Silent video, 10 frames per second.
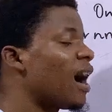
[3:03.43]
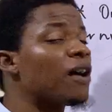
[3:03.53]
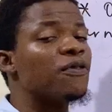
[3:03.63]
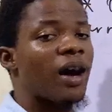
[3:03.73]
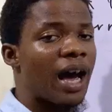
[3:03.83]

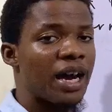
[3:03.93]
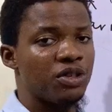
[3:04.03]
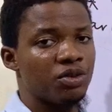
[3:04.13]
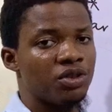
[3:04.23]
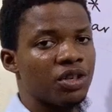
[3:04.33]
alpha
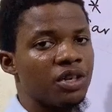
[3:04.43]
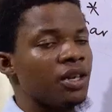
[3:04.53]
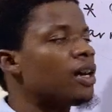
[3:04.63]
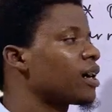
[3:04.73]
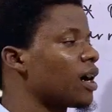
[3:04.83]
hydrogen
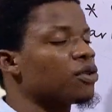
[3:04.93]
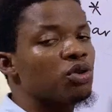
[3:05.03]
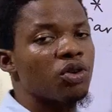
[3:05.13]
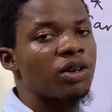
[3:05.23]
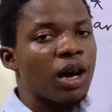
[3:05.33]

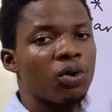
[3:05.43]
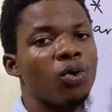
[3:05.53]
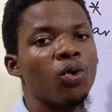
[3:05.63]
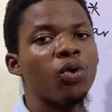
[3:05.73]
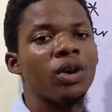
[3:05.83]
cannot
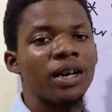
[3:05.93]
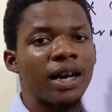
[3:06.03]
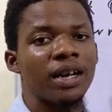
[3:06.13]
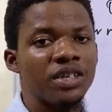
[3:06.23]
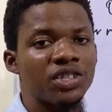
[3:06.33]
undergo
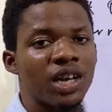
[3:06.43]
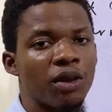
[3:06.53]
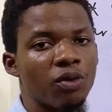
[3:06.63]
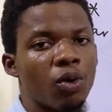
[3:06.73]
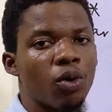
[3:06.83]

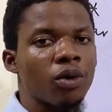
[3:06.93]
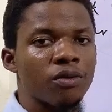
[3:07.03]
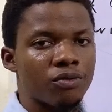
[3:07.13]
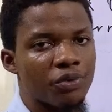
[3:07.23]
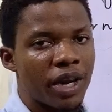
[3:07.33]
Carnnizaro
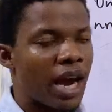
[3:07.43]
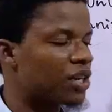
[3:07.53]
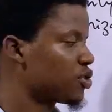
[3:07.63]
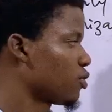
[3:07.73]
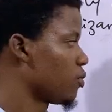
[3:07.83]

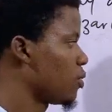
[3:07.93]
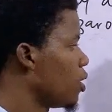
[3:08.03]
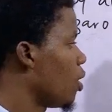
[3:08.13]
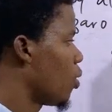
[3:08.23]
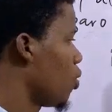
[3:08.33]
reaction.
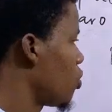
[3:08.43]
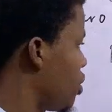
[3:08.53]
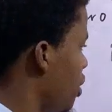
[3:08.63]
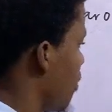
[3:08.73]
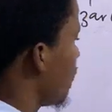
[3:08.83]

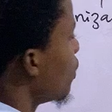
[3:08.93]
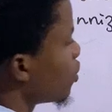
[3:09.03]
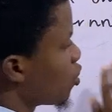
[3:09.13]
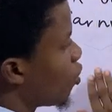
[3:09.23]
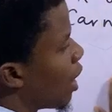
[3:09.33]
Okay,
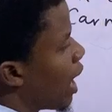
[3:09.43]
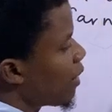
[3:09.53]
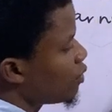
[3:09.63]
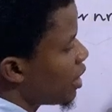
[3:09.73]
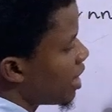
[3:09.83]
so
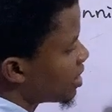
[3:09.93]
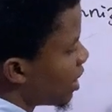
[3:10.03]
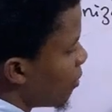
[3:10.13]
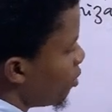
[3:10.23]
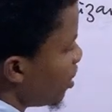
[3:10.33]
having
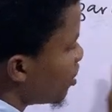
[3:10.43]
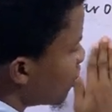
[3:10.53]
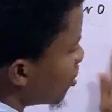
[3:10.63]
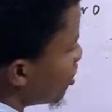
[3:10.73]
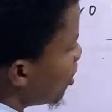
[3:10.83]

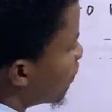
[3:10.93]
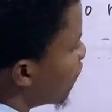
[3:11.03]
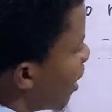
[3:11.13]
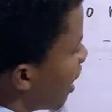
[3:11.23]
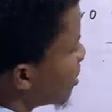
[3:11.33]
established this
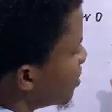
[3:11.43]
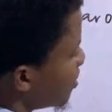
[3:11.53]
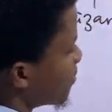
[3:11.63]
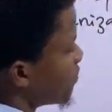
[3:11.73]
fact,